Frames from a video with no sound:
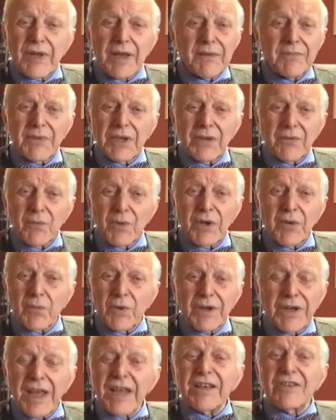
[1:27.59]
I mean, we
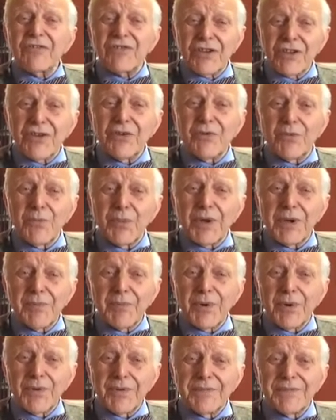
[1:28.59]
would execute
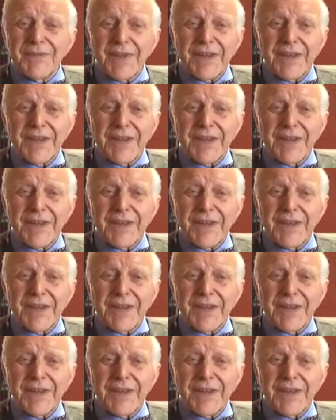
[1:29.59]
people,